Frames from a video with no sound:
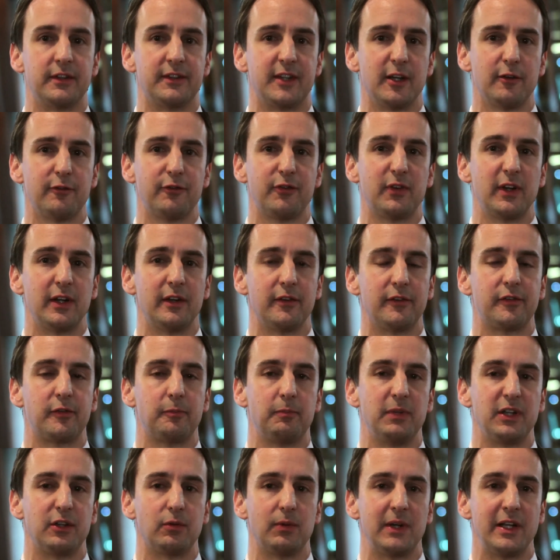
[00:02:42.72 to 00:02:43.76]
the difference
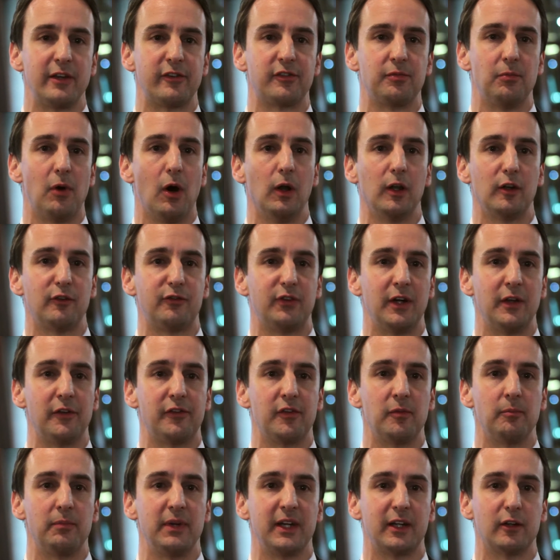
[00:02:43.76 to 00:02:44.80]
between smaller
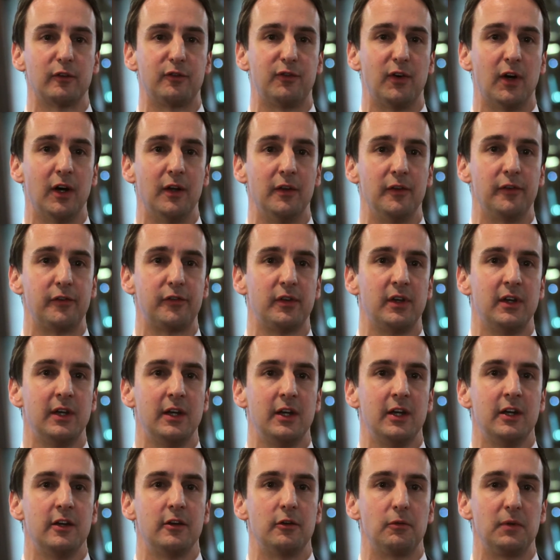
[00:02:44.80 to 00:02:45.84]
funds and bigger funds
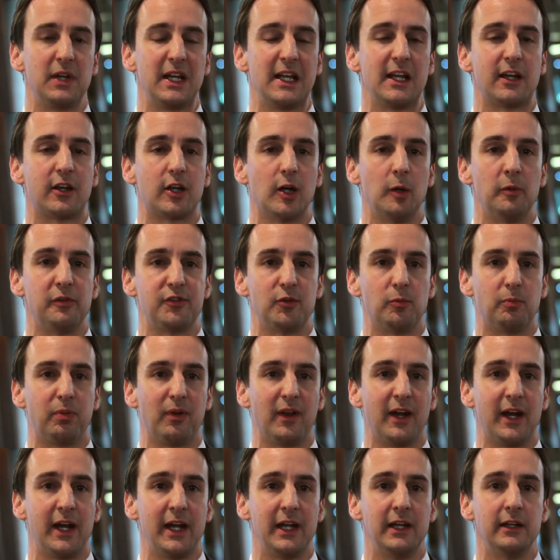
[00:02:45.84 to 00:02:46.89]
really comes to
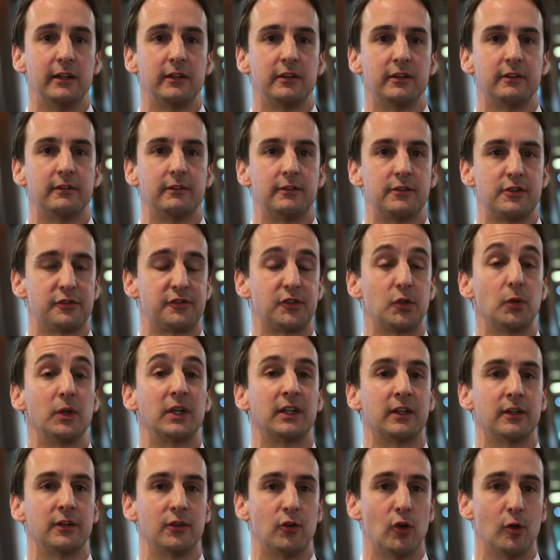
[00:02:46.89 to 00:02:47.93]
play just
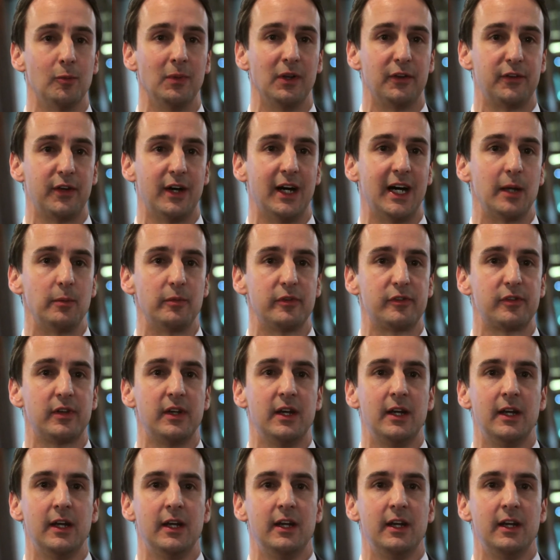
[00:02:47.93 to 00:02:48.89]
during the normal times.